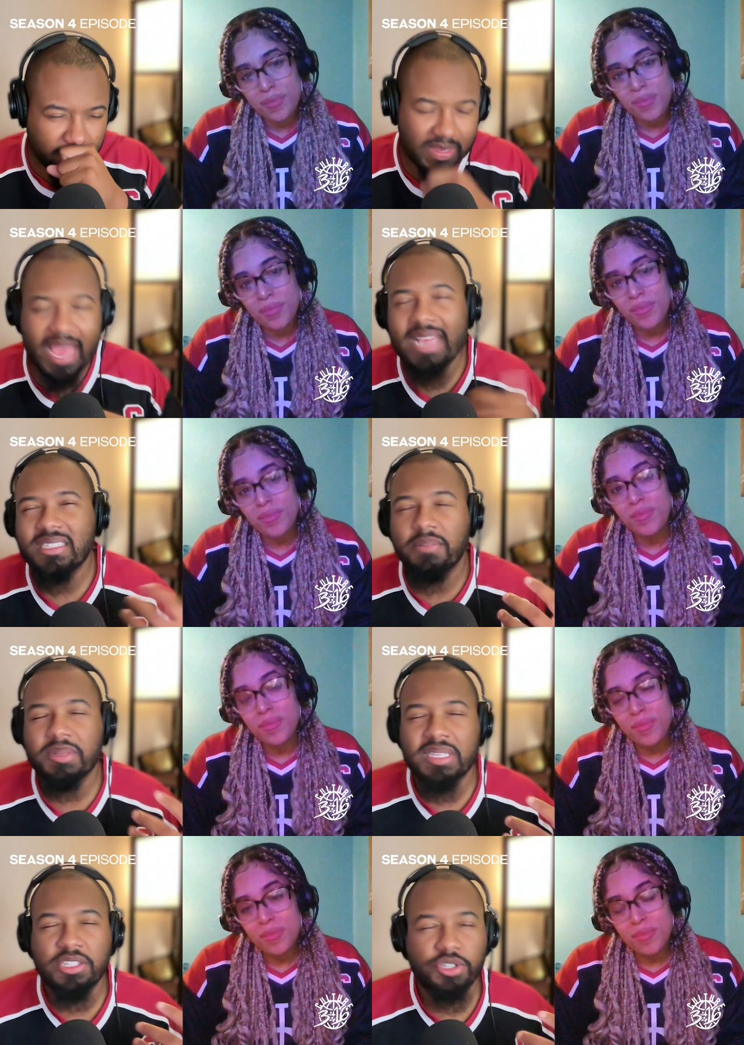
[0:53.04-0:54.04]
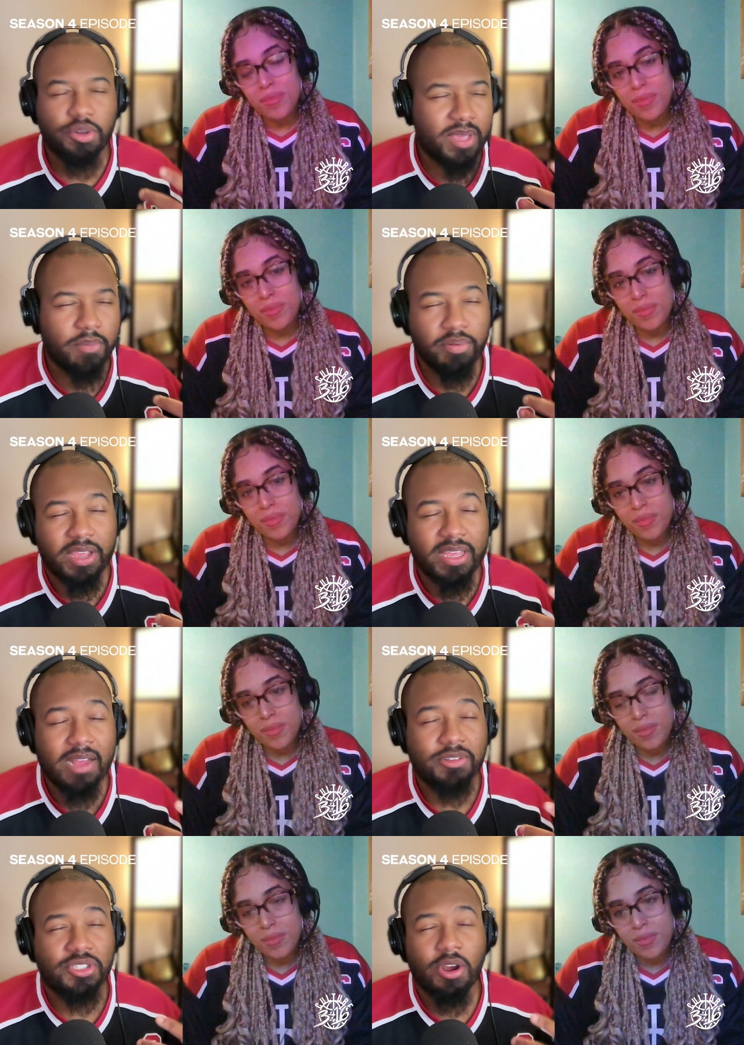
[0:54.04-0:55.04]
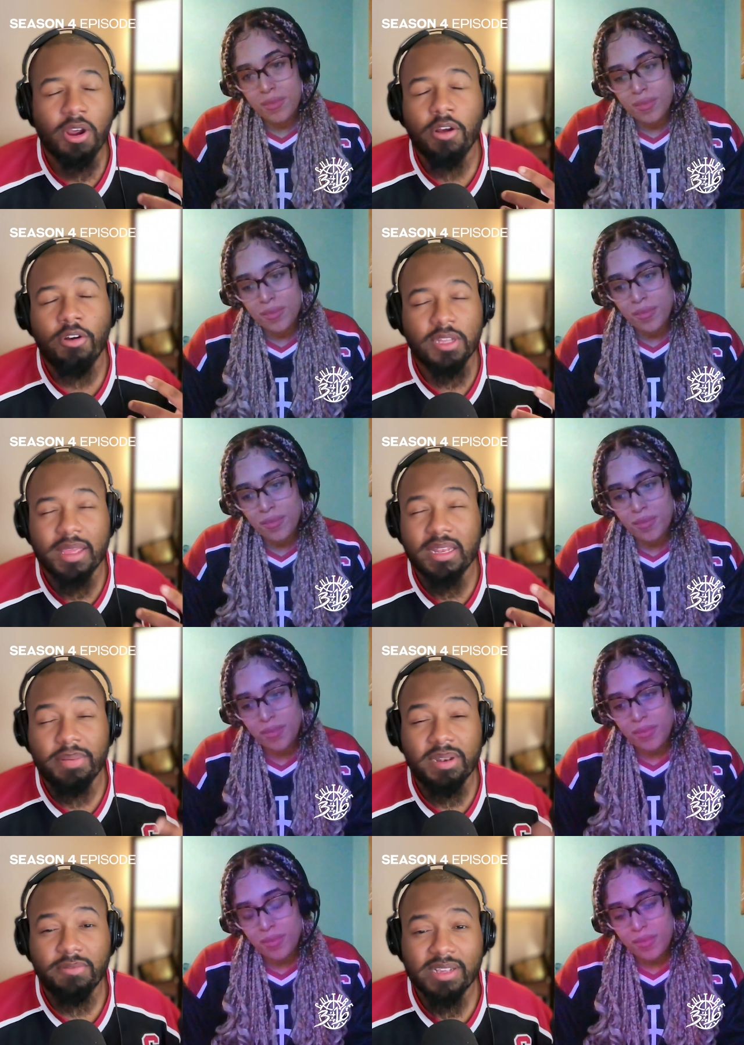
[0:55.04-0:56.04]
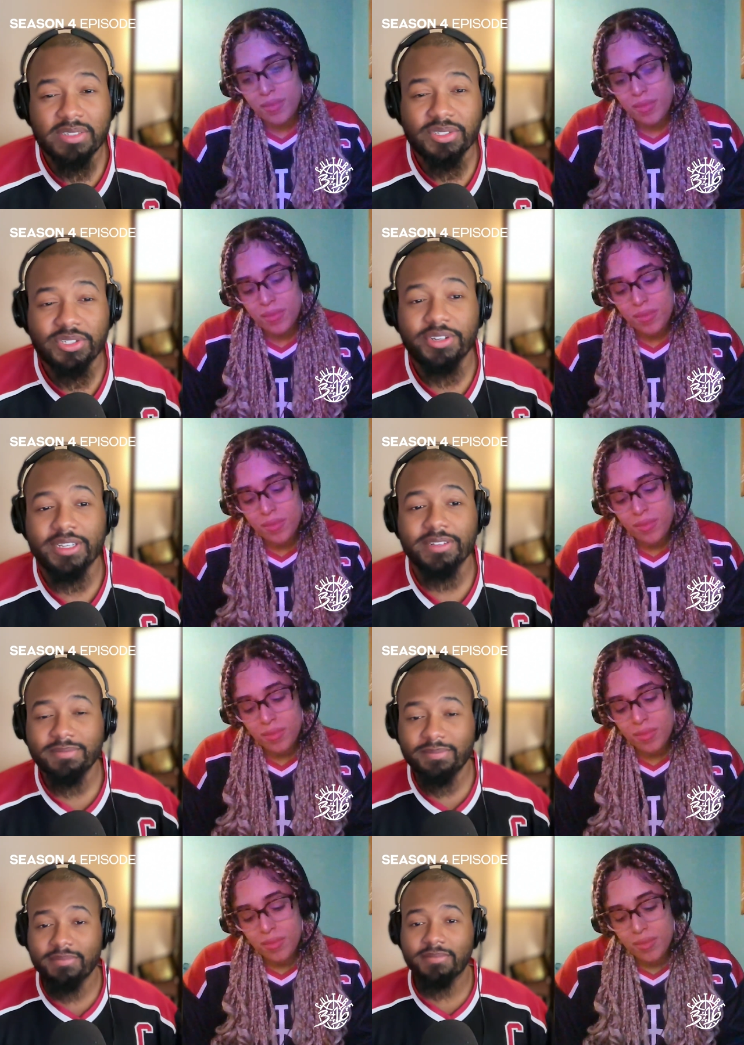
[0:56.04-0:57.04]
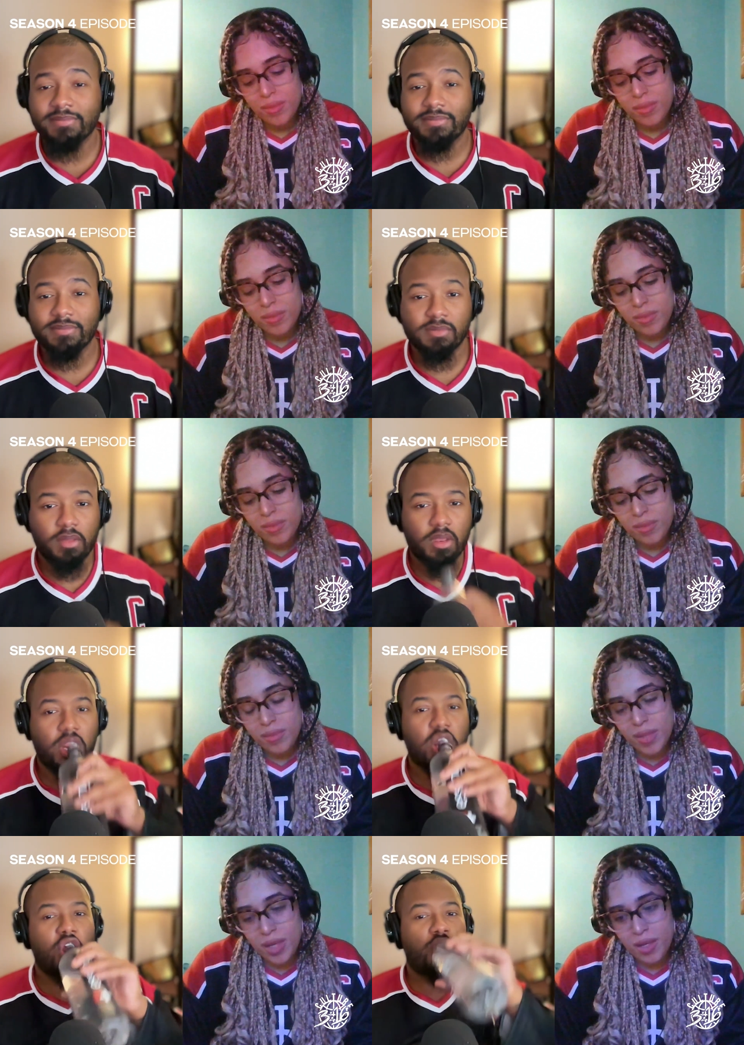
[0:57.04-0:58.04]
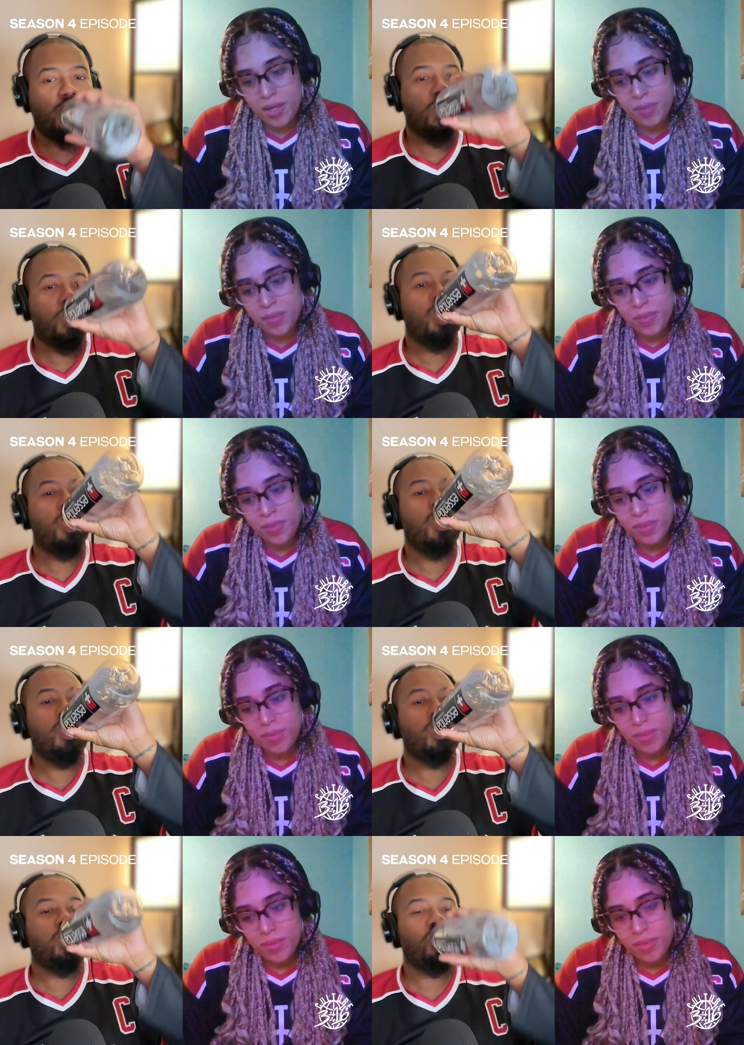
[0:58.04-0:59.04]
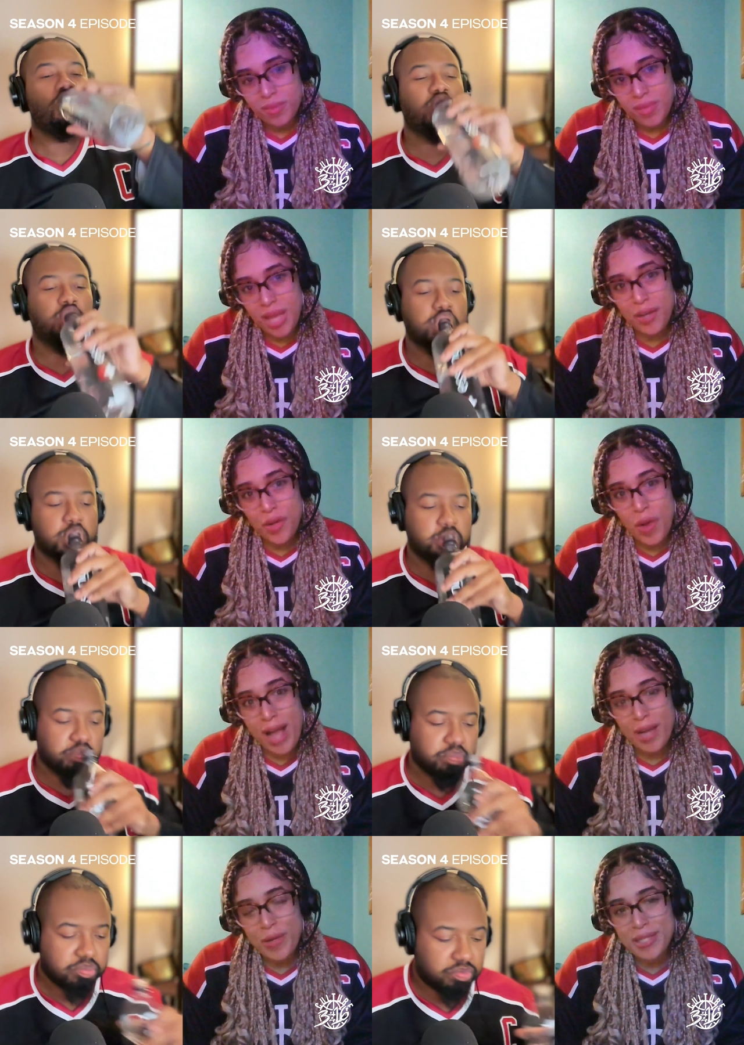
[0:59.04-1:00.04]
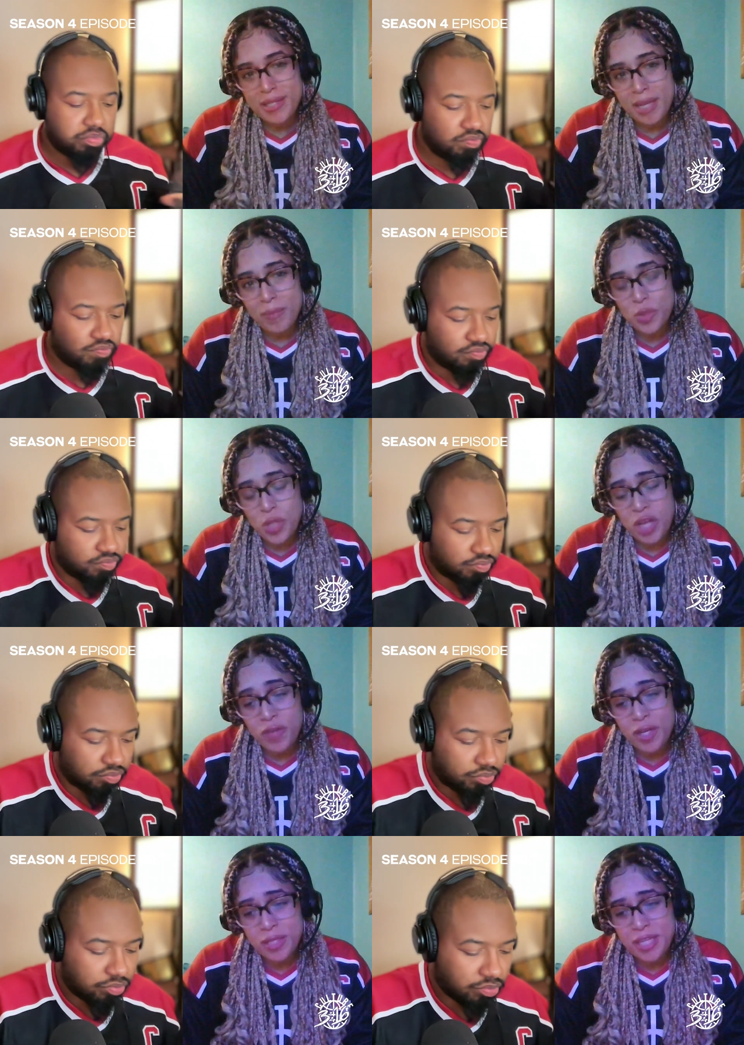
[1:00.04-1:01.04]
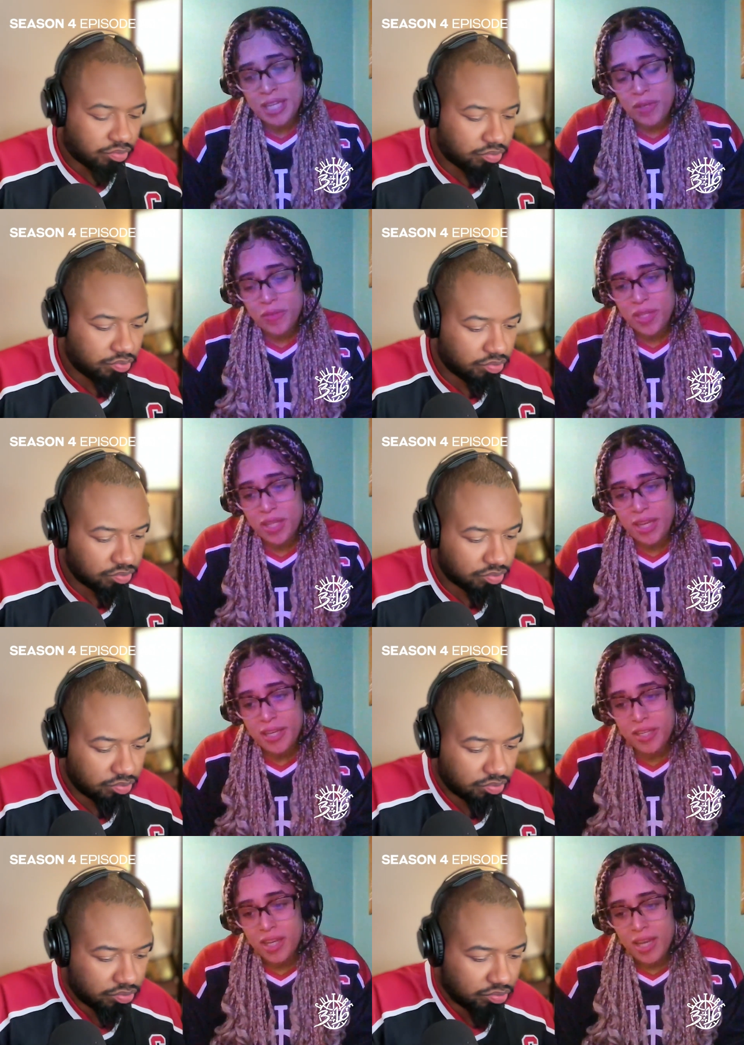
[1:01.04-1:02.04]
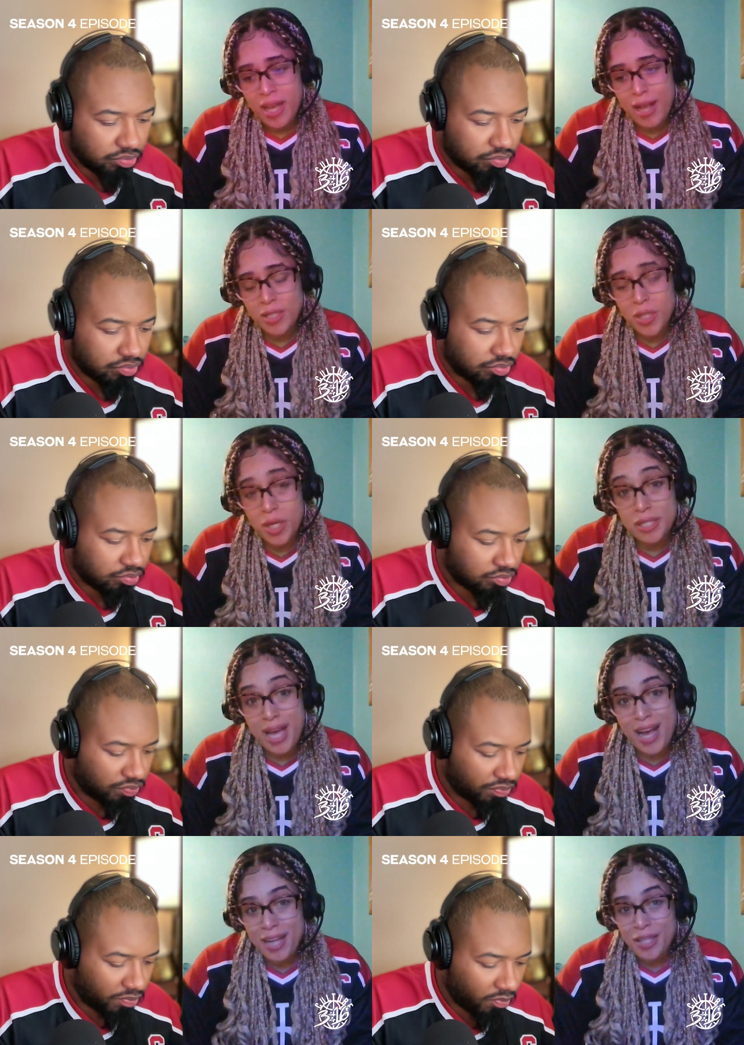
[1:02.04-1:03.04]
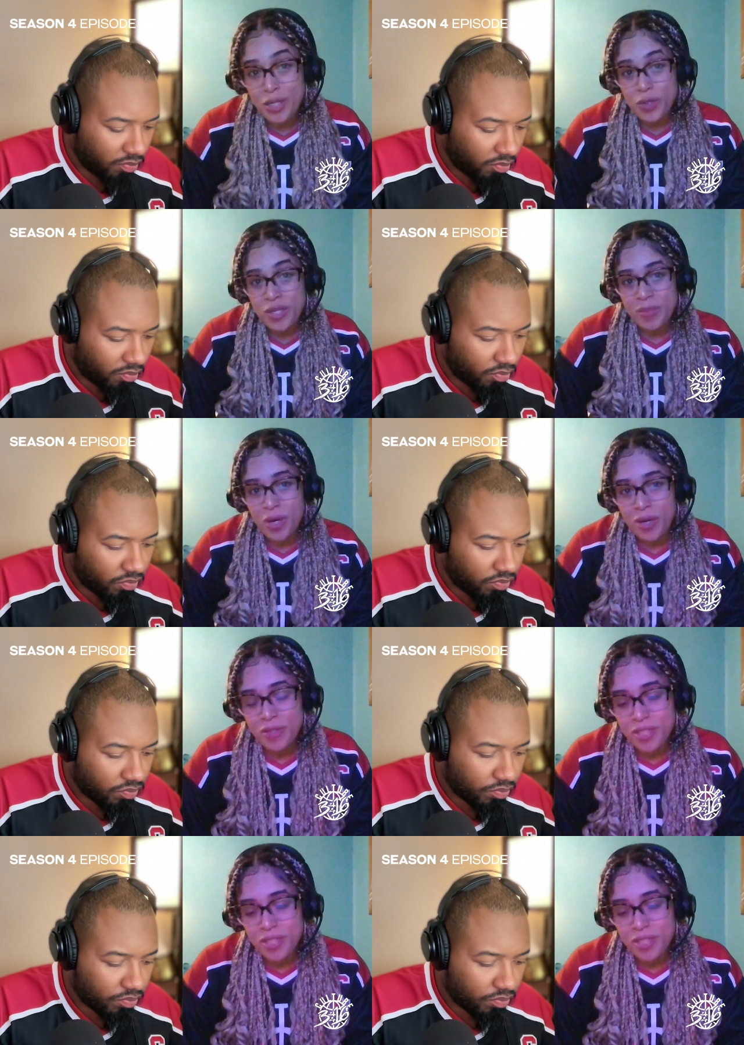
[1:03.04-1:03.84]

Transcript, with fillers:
Speaker 1: has the potential to be a breakout star on the independent wrestling circuit
Speaker 2: um I don't know. I always like Mustafa Ali, and I feel like as long as I known him off of